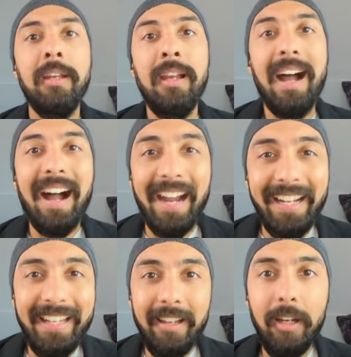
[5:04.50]

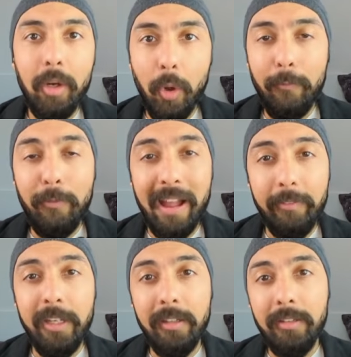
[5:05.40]
idea of
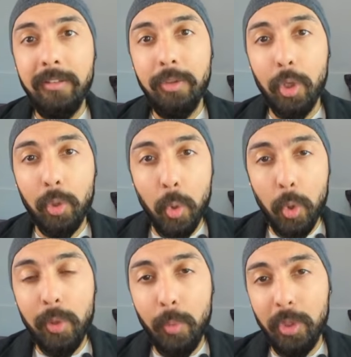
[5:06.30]
having your
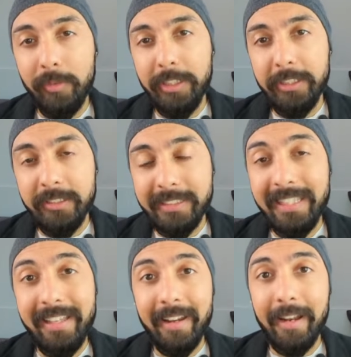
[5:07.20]
core motivations
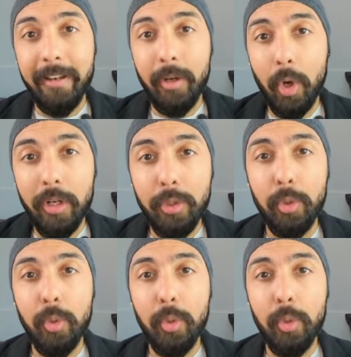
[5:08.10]
clear. And in order to do